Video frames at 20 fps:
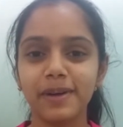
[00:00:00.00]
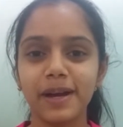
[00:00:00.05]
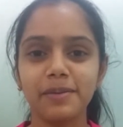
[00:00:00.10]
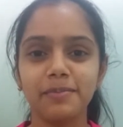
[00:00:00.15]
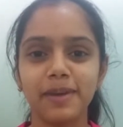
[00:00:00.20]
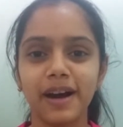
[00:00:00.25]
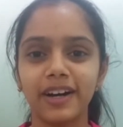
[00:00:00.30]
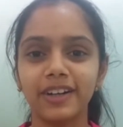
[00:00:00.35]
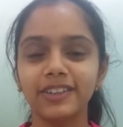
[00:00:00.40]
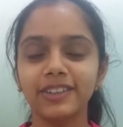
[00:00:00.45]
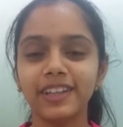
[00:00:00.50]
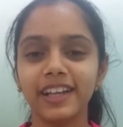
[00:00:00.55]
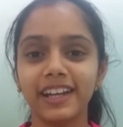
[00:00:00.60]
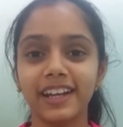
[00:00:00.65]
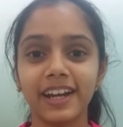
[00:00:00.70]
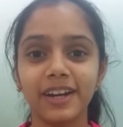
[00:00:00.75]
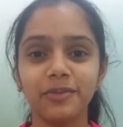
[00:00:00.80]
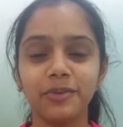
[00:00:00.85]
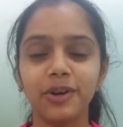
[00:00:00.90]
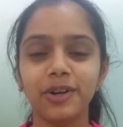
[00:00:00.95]
my mouth
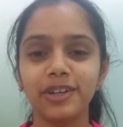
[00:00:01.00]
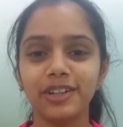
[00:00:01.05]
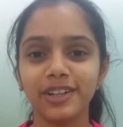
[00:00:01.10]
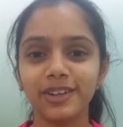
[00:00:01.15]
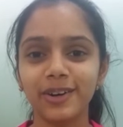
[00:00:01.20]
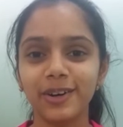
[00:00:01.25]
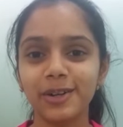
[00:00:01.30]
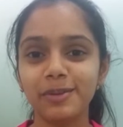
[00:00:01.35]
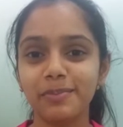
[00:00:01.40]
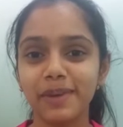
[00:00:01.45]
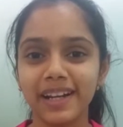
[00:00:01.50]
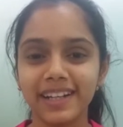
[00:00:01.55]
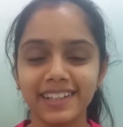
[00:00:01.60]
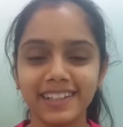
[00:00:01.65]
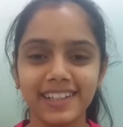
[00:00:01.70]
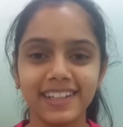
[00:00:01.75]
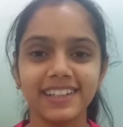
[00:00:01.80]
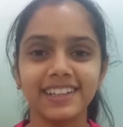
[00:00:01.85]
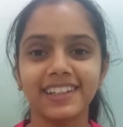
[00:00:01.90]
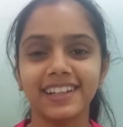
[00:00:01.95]
and I wanted all my
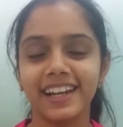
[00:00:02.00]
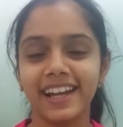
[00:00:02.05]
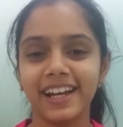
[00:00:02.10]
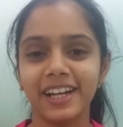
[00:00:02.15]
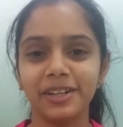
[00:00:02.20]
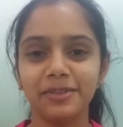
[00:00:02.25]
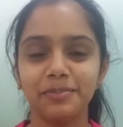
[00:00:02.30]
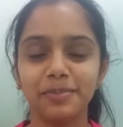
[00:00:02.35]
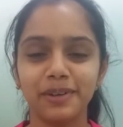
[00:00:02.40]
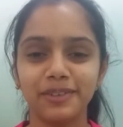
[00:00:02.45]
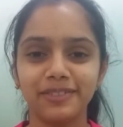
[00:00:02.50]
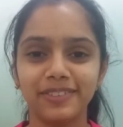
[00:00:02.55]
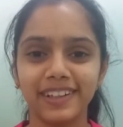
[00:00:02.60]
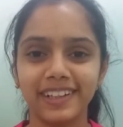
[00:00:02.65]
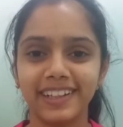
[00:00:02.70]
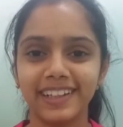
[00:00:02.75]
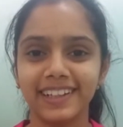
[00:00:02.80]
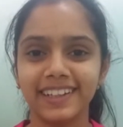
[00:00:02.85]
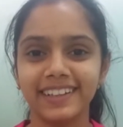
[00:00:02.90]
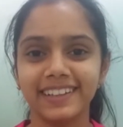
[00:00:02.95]
teeth aligned
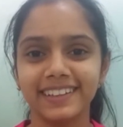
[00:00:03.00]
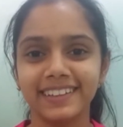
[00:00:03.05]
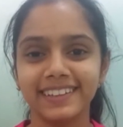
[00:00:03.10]
perfectly.